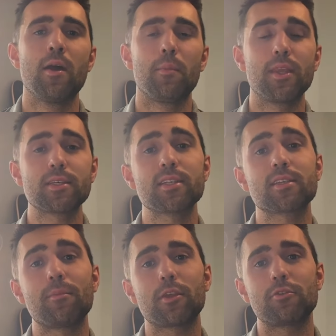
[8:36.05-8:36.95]
but this is
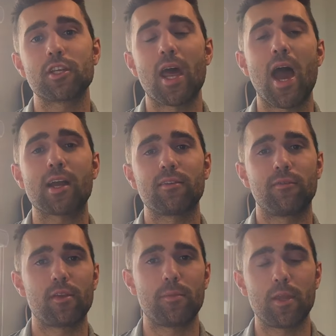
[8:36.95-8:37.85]
something you should
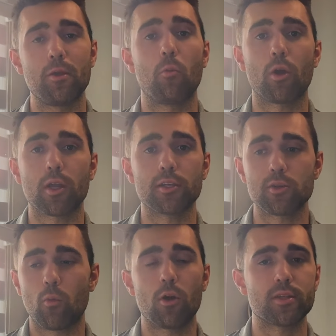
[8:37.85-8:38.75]
actively be working
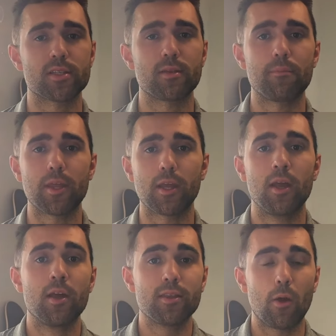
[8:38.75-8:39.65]
towards and something
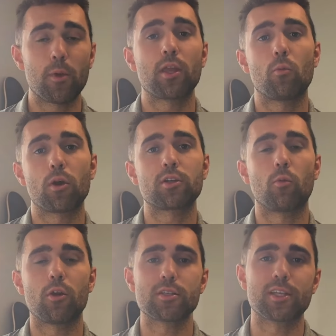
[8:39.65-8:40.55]
that we can work
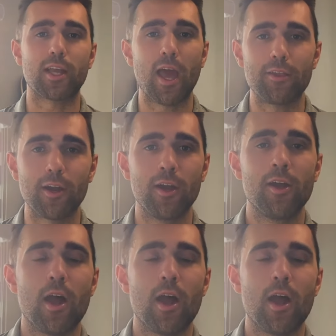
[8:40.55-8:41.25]
towards together.